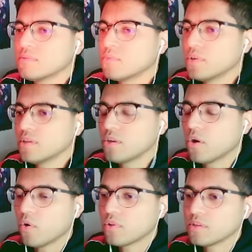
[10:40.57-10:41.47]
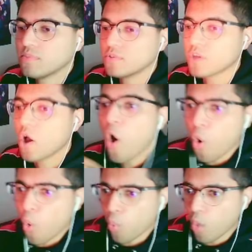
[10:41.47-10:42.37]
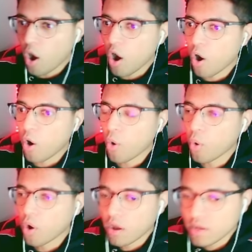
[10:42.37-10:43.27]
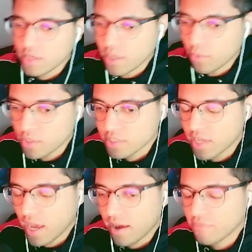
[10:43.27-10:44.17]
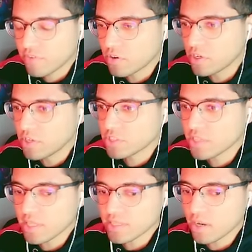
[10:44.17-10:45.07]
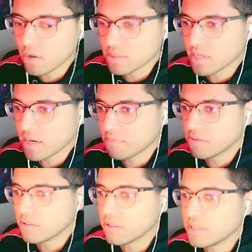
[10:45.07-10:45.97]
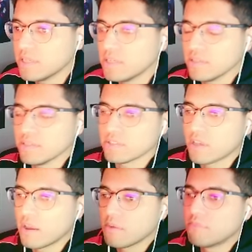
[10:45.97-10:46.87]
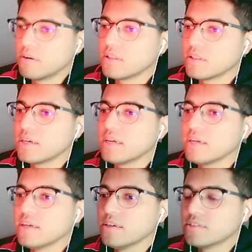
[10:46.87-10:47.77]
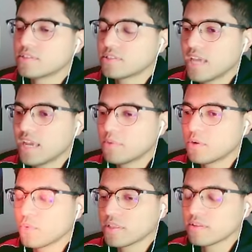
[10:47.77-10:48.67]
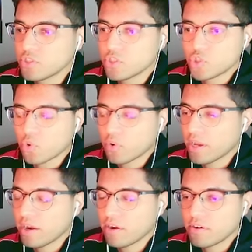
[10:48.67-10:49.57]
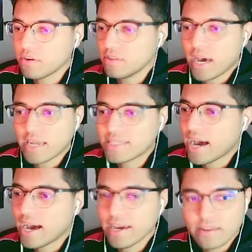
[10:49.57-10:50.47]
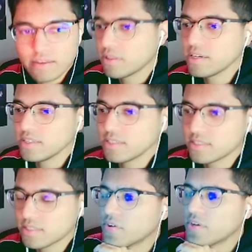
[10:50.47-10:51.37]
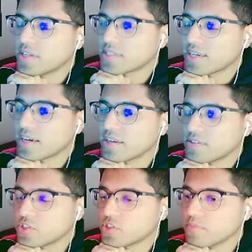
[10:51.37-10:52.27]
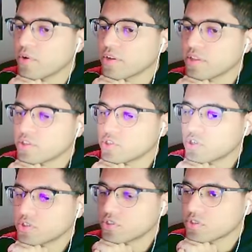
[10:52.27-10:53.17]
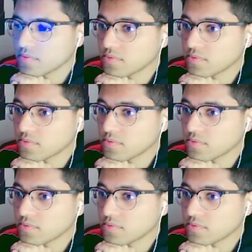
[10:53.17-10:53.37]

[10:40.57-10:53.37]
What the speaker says: What in the holy music? Whoa! Can we just have her hairstyle like that all the time? Please. Please! Saber with just short hair, not tied. Please? There he is again, just smoking in the church.